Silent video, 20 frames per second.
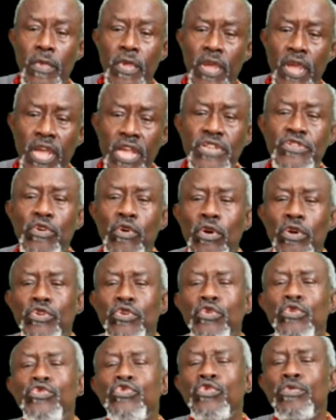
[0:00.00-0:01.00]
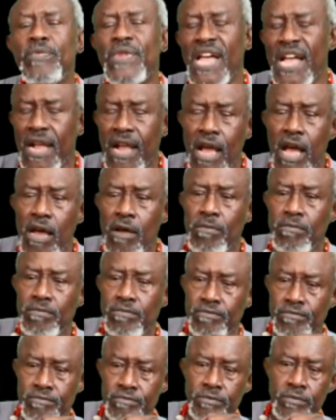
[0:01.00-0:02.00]
It's on youtube.com.
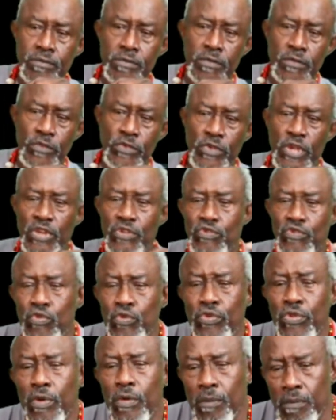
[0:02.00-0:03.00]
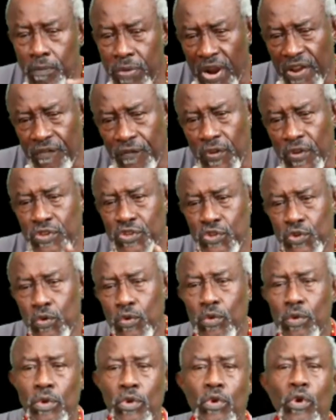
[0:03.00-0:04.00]
The Truth Breakfast
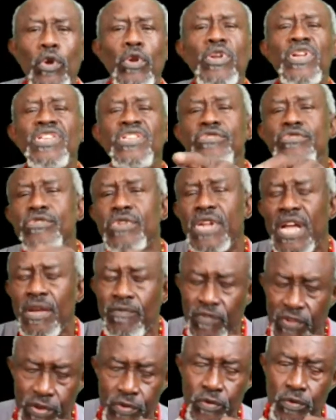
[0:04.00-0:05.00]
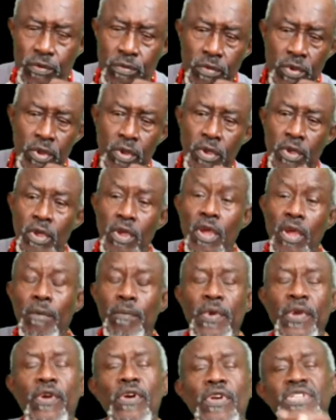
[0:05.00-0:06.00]
Show. Go listen to that video.
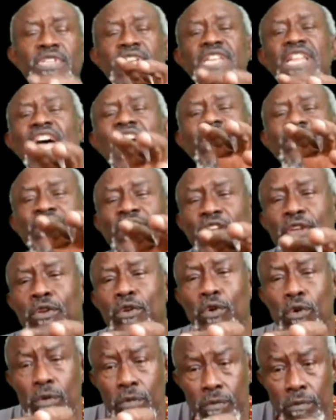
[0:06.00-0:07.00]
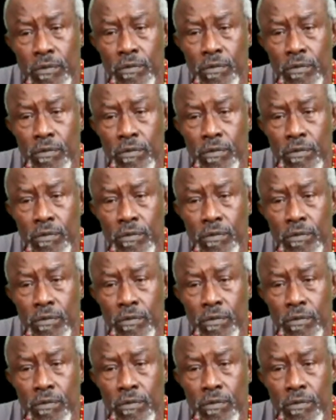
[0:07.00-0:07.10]
Because in that video,